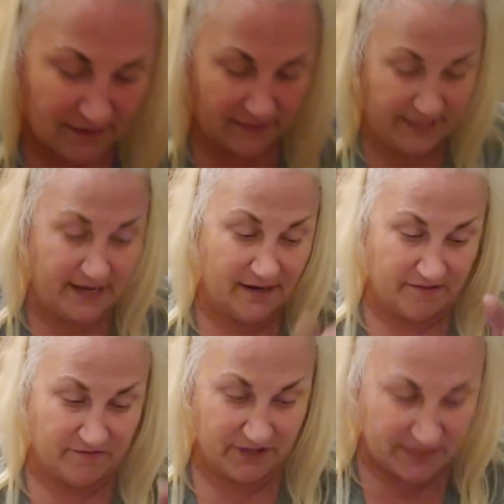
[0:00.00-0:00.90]
They are
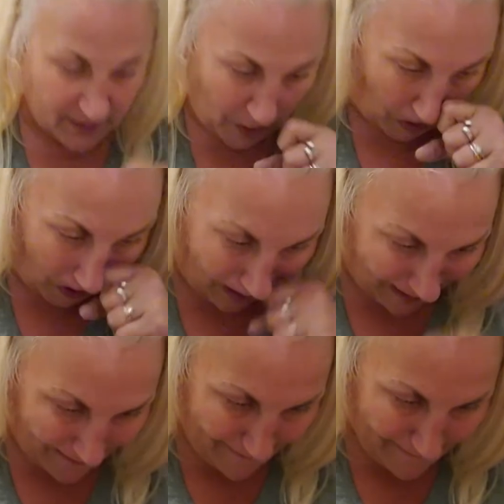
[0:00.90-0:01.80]
everything.
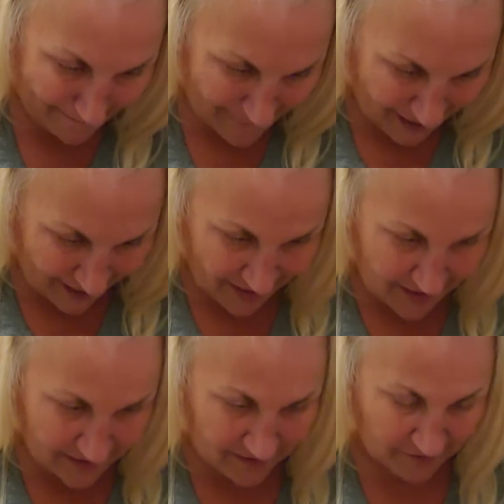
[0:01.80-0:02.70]

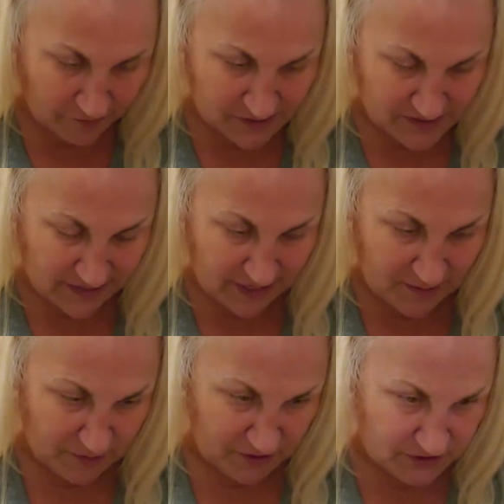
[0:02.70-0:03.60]
I was
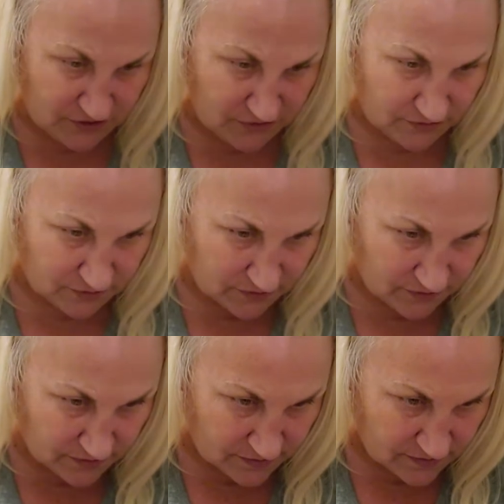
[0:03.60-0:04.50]
able to,
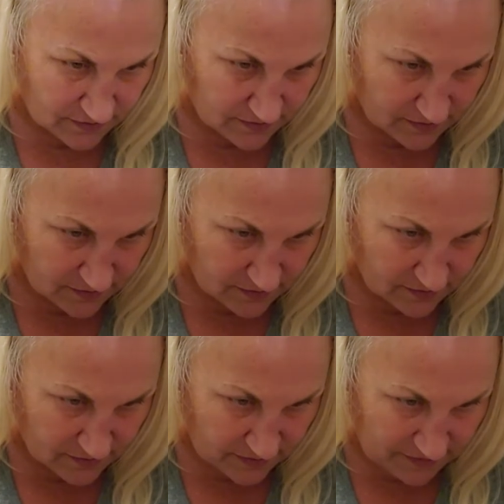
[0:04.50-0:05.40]

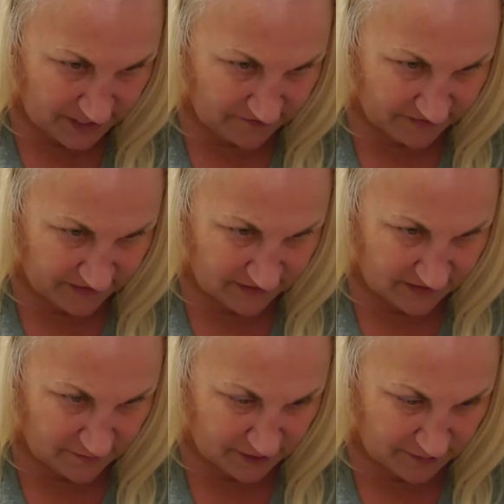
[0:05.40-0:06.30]
I may have to clean
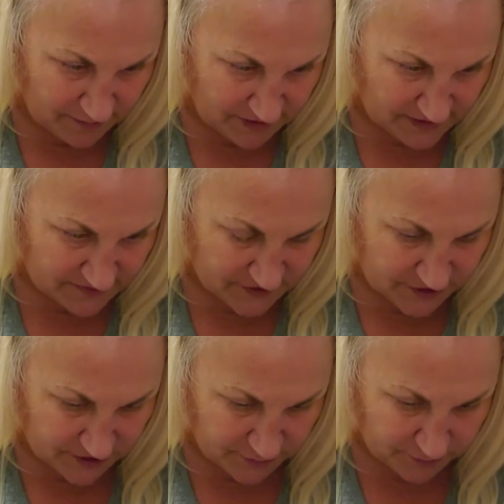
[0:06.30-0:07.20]
them up, that's for
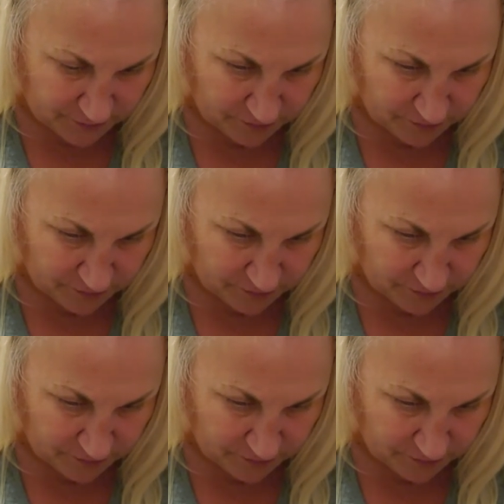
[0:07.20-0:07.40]
sure.